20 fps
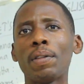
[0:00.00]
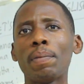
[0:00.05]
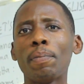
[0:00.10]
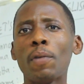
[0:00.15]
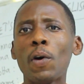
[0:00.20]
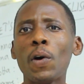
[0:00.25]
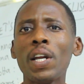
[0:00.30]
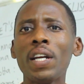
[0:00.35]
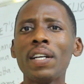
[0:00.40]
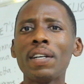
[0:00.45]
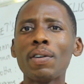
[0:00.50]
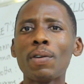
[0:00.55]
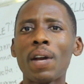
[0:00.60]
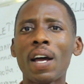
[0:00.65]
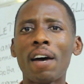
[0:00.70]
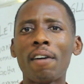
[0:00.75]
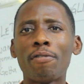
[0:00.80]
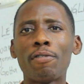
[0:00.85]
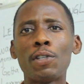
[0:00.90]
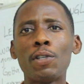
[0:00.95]
morning, good
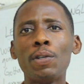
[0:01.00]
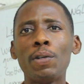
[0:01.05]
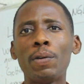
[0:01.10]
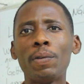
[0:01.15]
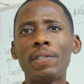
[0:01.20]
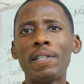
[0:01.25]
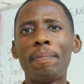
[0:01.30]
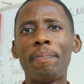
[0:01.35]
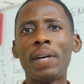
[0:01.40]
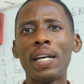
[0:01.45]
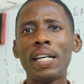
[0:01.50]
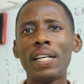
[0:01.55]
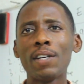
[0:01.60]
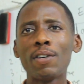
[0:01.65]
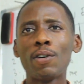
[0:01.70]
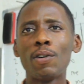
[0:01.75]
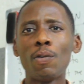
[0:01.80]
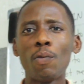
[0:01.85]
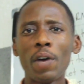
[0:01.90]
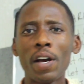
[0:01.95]
afternoon, depending
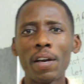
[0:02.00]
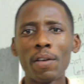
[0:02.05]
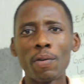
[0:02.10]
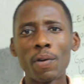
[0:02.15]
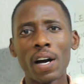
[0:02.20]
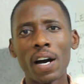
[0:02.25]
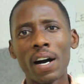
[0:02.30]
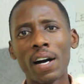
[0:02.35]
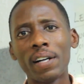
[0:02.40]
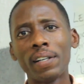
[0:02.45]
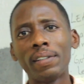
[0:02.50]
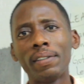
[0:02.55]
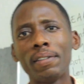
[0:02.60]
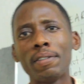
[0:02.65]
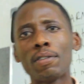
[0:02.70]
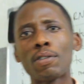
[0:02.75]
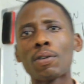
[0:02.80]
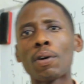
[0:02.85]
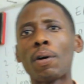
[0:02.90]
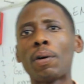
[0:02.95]
on where you are.
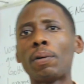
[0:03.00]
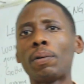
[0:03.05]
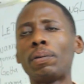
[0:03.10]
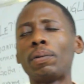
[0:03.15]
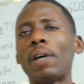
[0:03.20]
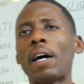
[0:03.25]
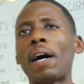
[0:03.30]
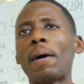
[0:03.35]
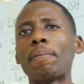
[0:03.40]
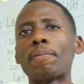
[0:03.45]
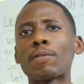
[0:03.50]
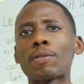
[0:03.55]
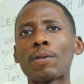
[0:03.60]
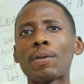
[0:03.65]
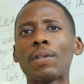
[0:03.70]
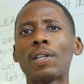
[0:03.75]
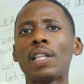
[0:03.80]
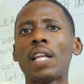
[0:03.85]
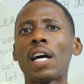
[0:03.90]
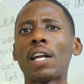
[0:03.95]
So I'm
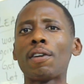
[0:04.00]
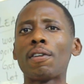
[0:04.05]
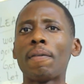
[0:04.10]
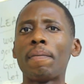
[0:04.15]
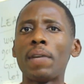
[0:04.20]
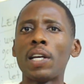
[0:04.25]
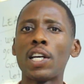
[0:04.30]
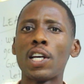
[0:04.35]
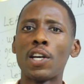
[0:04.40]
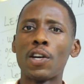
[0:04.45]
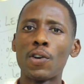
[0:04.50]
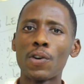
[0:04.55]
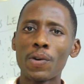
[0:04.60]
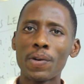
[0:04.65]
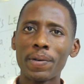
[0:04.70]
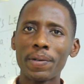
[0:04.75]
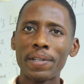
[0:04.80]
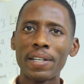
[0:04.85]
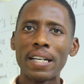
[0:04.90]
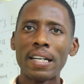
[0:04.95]
so delighted to be
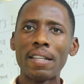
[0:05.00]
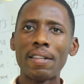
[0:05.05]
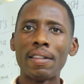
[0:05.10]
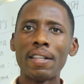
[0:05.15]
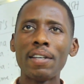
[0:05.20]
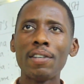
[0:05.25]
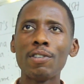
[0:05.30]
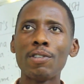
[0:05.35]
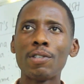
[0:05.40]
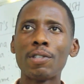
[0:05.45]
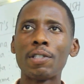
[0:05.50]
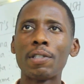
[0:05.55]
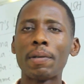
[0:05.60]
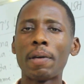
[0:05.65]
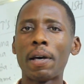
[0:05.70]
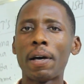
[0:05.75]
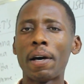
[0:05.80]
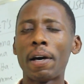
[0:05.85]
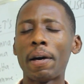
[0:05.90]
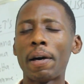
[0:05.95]
here in
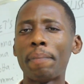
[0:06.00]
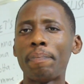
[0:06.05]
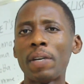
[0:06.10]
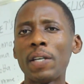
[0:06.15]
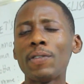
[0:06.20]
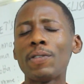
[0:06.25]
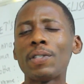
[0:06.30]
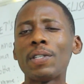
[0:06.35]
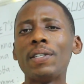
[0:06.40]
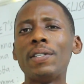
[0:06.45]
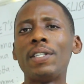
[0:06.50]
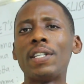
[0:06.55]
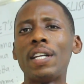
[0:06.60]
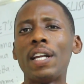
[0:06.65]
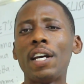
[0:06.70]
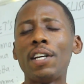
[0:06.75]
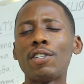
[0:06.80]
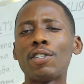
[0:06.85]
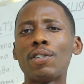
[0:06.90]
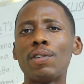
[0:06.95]
this PC
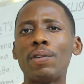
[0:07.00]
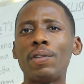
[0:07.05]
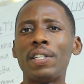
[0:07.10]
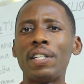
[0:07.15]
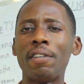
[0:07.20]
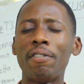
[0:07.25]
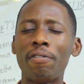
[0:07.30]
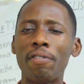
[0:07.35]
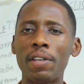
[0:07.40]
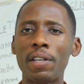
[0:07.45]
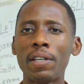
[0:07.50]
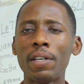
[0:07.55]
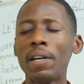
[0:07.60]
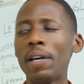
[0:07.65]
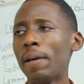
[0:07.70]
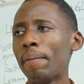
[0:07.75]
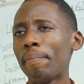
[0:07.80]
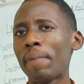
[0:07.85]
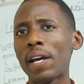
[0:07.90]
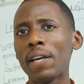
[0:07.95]
International TV.
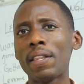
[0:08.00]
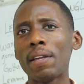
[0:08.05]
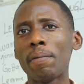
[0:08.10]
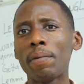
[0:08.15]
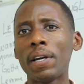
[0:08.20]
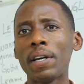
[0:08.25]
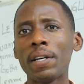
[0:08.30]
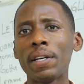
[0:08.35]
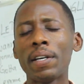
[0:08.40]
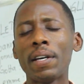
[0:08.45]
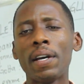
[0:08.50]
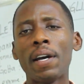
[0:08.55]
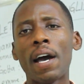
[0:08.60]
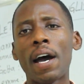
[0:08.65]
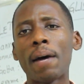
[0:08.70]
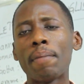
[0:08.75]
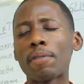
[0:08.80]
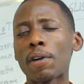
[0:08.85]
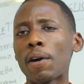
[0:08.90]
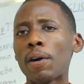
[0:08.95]
By the way,
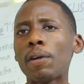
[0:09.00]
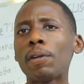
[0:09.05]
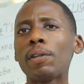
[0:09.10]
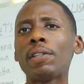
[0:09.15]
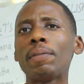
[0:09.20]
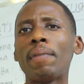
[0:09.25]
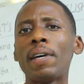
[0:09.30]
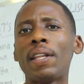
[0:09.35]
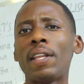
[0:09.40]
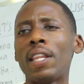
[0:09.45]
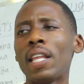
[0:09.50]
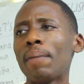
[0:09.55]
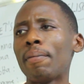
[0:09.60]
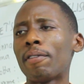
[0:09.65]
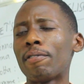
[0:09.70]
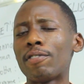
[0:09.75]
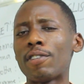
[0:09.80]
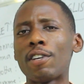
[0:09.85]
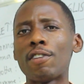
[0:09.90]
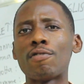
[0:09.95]
I'm called by the name
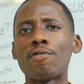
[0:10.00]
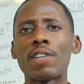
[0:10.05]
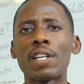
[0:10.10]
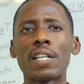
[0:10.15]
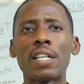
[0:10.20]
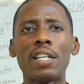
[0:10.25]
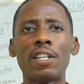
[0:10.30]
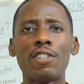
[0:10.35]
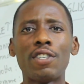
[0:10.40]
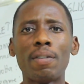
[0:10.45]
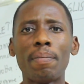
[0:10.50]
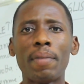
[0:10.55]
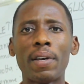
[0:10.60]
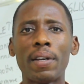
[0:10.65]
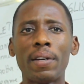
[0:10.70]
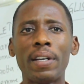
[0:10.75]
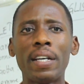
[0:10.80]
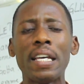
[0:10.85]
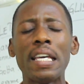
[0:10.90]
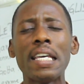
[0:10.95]
of Cedrick
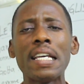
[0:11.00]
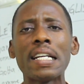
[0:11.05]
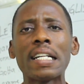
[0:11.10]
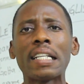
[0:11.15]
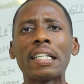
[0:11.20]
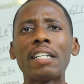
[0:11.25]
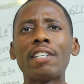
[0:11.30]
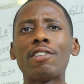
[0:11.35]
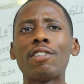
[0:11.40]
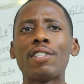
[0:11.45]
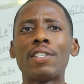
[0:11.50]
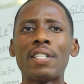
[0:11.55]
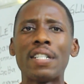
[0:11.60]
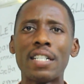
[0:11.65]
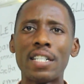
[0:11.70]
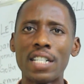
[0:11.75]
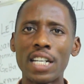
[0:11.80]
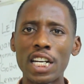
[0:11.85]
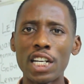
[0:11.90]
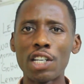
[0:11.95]
Nijimbere, English
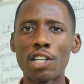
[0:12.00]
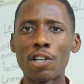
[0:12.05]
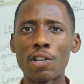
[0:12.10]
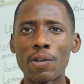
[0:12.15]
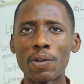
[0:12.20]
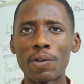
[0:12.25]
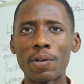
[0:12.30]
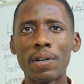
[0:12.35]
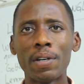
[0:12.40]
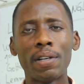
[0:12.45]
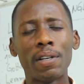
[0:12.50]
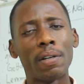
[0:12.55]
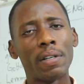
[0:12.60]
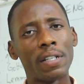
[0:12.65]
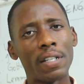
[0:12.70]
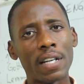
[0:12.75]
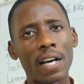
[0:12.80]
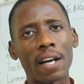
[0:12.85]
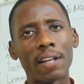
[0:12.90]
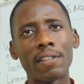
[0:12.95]
teacher
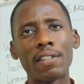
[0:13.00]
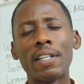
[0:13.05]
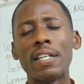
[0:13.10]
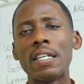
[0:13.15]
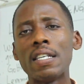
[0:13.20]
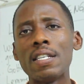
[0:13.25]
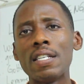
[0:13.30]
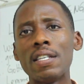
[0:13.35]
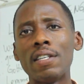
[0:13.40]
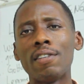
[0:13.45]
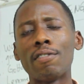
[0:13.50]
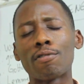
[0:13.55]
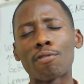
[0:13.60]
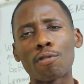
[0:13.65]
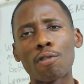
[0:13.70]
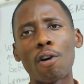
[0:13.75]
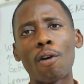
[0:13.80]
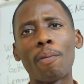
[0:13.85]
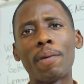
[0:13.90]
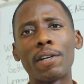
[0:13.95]
that is
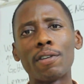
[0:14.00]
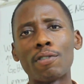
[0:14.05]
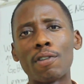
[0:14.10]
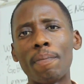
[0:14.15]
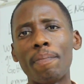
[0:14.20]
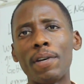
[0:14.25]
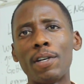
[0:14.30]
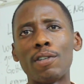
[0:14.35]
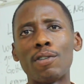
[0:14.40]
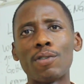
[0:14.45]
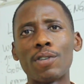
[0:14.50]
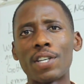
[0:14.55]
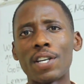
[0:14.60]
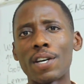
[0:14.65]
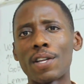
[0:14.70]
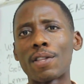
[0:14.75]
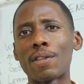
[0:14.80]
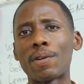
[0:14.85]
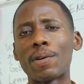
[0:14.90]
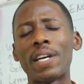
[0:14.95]
going to be
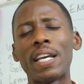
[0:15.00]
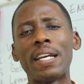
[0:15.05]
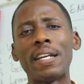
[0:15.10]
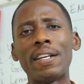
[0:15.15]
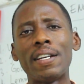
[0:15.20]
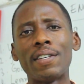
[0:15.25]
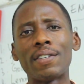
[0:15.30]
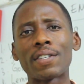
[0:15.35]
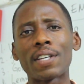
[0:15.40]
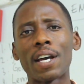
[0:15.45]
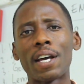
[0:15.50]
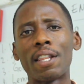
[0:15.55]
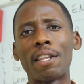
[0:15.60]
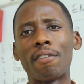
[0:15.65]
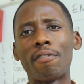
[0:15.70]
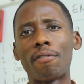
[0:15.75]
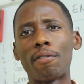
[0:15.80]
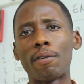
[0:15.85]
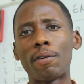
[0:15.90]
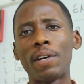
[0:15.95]
together in this kind
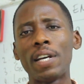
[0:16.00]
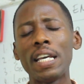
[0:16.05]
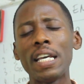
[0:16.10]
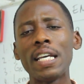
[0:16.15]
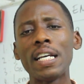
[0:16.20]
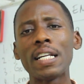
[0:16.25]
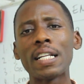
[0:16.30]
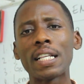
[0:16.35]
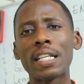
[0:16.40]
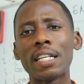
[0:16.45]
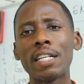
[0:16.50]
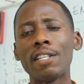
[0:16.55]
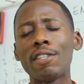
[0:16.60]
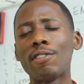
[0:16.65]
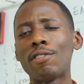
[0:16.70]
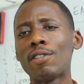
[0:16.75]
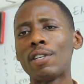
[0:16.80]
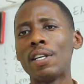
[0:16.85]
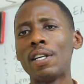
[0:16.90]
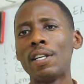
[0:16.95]
of
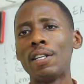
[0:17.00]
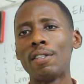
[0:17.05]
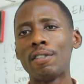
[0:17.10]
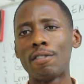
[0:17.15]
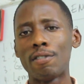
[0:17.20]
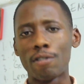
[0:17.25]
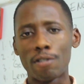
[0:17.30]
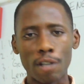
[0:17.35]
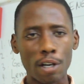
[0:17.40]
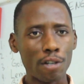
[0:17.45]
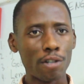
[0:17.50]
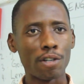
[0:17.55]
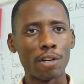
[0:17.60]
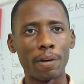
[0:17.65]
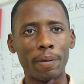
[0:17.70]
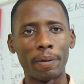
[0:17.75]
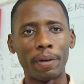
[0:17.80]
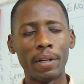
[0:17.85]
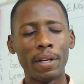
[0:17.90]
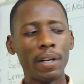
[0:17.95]
English
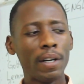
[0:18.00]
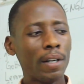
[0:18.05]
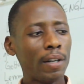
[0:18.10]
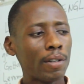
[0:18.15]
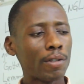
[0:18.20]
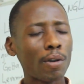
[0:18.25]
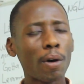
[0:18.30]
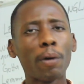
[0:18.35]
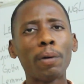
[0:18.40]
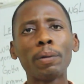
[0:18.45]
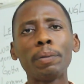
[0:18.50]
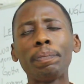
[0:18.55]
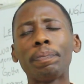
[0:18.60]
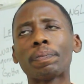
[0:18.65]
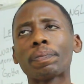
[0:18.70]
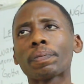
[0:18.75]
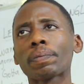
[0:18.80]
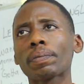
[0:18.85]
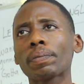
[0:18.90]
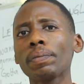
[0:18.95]
session. So
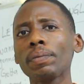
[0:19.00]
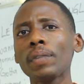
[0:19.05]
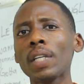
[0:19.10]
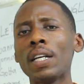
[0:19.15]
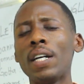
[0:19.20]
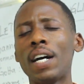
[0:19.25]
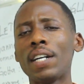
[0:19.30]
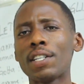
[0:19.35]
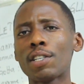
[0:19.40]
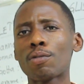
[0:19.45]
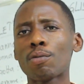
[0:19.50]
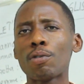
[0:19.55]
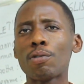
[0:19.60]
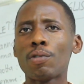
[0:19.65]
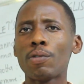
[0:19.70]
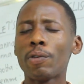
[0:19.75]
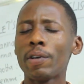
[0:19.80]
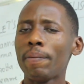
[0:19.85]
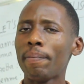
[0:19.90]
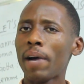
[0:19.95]
I just want
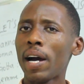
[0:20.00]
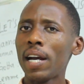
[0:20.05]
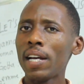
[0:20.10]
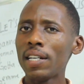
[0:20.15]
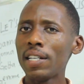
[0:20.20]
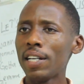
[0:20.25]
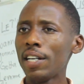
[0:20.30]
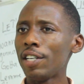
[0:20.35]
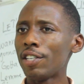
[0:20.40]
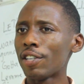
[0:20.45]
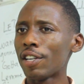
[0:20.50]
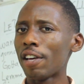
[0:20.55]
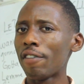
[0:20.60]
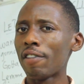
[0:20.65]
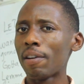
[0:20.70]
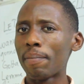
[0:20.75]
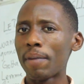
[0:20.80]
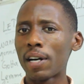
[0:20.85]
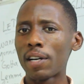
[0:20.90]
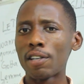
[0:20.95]
to remind each and
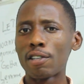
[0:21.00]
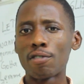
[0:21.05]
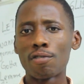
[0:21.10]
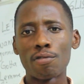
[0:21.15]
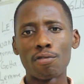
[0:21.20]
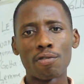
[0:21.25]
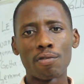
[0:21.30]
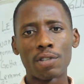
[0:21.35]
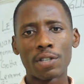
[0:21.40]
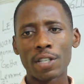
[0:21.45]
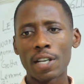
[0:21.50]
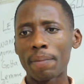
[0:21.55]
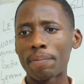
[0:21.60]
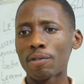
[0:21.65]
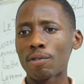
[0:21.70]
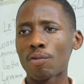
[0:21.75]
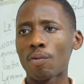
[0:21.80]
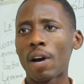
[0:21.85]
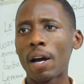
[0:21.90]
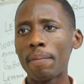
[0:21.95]
everybody to
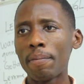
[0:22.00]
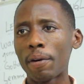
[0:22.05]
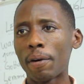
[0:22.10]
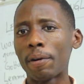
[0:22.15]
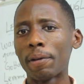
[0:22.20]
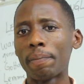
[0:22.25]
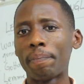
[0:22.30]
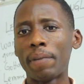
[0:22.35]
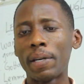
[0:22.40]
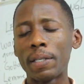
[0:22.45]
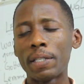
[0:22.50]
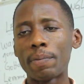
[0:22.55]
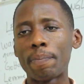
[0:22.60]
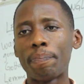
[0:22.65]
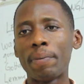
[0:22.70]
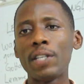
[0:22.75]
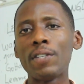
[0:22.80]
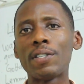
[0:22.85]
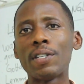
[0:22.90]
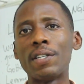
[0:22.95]
subscribe on
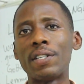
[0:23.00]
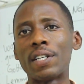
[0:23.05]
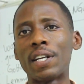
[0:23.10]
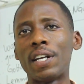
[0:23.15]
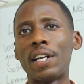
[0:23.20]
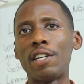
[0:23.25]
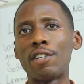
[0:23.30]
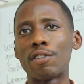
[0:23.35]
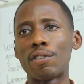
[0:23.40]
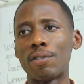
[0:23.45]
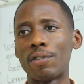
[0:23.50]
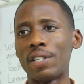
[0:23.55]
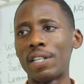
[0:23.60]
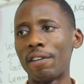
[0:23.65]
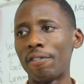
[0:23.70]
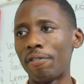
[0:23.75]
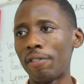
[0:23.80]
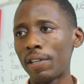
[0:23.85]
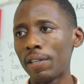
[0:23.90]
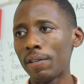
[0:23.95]
Peace International
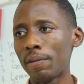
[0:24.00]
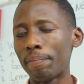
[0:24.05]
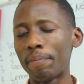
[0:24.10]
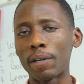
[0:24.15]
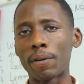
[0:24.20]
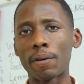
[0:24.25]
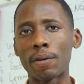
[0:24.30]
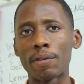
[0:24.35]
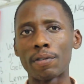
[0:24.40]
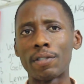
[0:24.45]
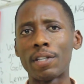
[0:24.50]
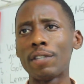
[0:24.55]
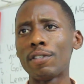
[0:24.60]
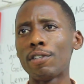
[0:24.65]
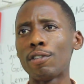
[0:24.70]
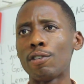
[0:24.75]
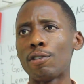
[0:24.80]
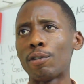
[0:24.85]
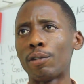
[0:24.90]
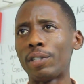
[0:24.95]
TV, because this
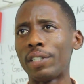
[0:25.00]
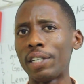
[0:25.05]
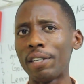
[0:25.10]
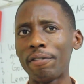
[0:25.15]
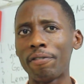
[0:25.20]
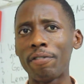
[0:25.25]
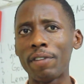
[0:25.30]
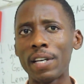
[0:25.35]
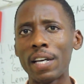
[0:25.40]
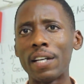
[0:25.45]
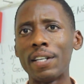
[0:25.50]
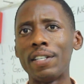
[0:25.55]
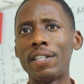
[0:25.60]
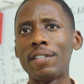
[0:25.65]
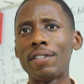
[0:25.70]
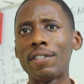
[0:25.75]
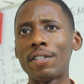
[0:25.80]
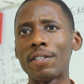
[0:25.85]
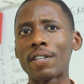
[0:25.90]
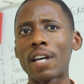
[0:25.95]
is your TV and
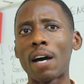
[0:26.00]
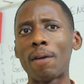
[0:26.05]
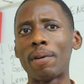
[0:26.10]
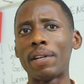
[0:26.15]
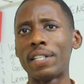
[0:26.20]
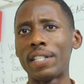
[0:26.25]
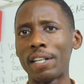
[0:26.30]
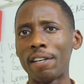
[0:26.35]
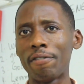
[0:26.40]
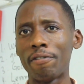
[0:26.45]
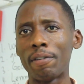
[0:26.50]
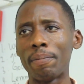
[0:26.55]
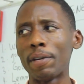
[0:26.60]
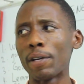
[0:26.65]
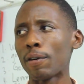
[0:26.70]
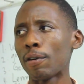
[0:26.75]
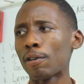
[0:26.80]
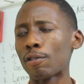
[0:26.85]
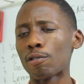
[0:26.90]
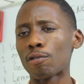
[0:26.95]
this is our TV,
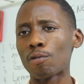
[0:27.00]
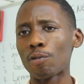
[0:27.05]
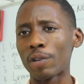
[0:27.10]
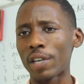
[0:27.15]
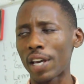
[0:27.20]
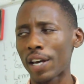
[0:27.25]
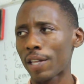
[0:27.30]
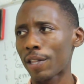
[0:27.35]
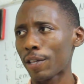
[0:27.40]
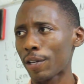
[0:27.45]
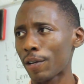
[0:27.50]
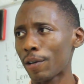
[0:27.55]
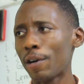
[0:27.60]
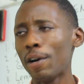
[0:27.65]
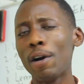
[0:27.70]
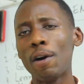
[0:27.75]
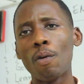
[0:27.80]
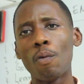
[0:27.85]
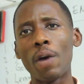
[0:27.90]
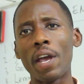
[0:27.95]
because together
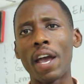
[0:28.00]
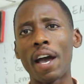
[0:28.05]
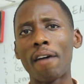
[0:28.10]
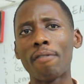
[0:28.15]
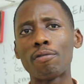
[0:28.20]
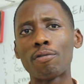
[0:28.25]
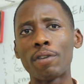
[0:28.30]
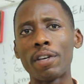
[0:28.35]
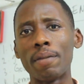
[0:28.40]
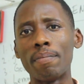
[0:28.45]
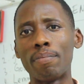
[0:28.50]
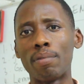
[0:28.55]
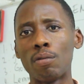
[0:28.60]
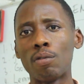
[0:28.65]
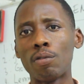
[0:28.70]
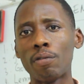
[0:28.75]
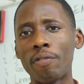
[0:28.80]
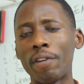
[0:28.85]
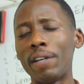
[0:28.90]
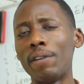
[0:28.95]
we have to
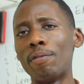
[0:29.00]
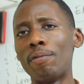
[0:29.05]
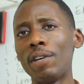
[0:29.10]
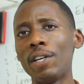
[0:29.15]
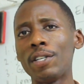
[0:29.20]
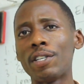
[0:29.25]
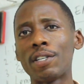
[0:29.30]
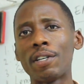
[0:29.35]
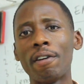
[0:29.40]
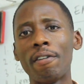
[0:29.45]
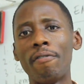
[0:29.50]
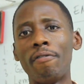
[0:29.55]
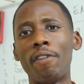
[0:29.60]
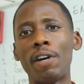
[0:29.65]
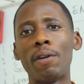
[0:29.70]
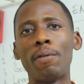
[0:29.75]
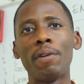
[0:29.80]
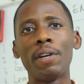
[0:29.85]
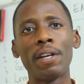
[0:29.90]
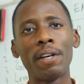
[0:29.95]
improve and reach
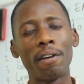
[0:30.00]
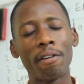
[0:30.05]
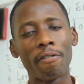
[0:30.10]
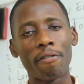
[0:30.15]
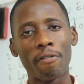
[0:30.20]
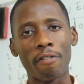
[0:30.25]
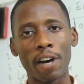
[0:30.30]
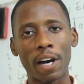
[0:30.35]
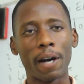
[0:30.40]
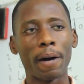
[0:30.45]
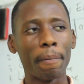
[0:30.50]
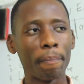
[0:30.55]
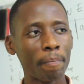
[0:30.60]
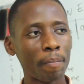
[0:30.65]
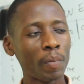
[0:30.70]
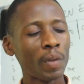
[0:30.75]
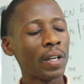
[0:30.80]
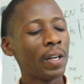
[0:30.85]
very far.